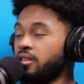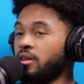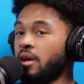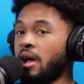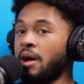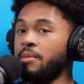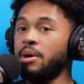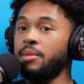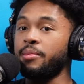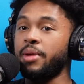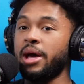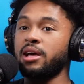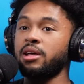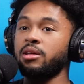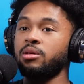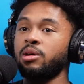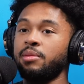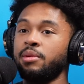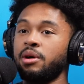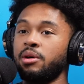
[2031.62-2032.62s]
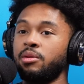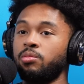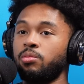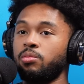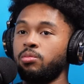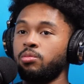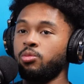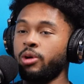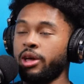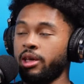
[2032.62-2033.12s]
How about bat? How about
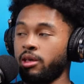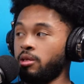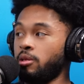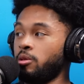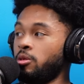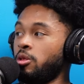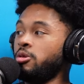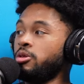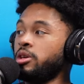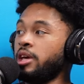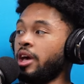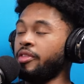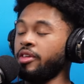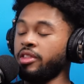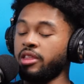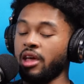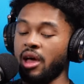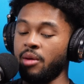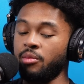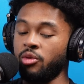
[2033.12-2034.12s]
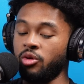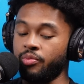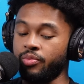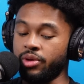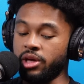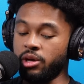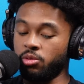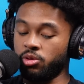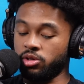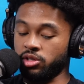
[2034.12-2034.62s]
wait, Loki? I think the M L
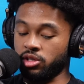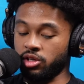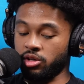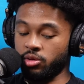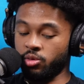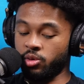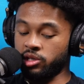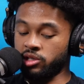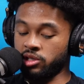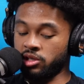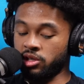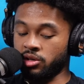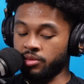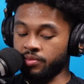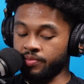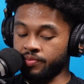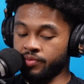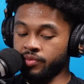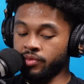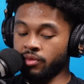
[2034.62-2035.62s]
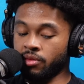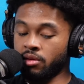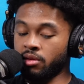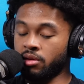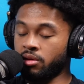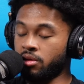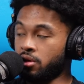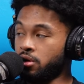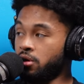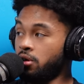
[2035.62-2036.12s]
B was was um.
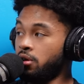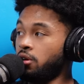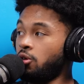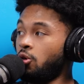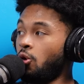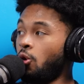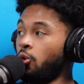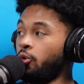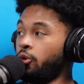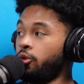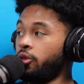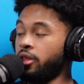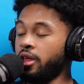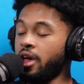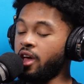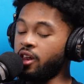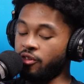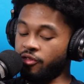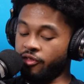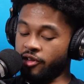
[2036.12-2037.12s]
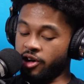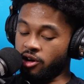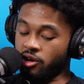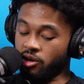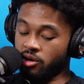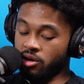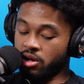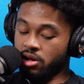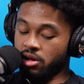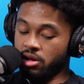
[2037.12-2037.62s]
older than the N F
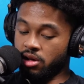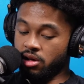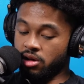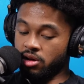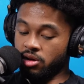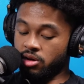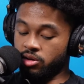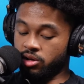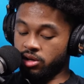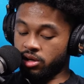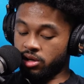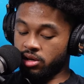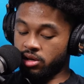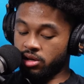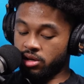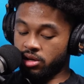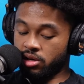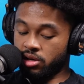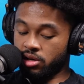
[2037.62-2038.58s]
L. Hold on.